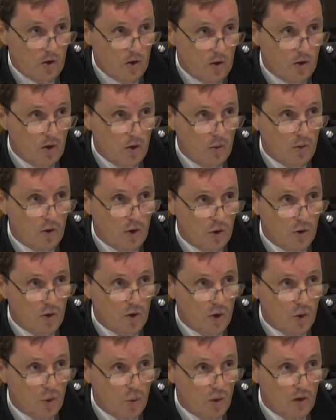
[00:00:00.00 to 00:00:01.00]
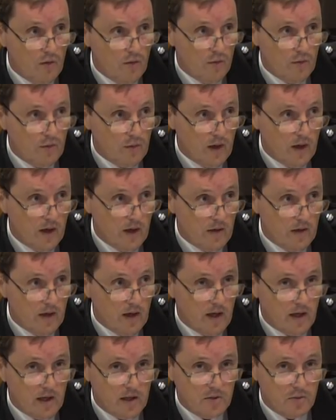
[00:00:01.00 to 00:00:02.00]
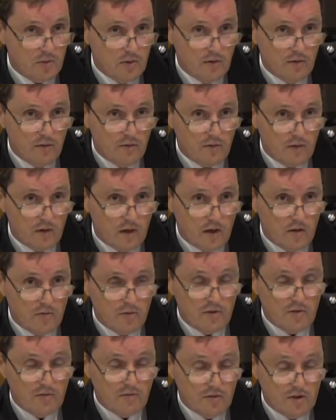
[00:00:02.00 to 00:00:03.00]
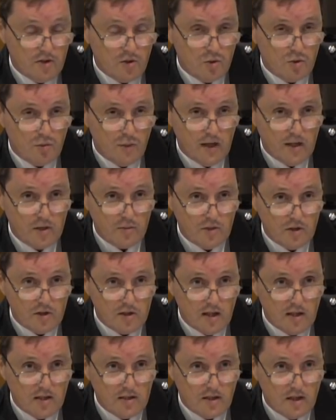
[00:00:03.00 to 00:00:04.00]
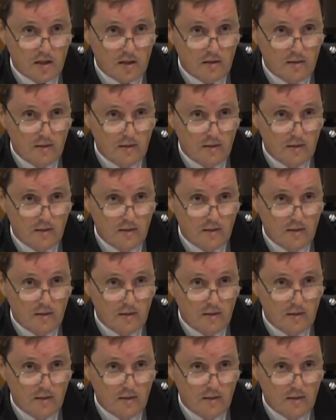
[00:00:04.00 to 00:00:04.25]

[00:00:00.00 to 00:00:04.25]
you deal with and liaise with Resource Management Centre.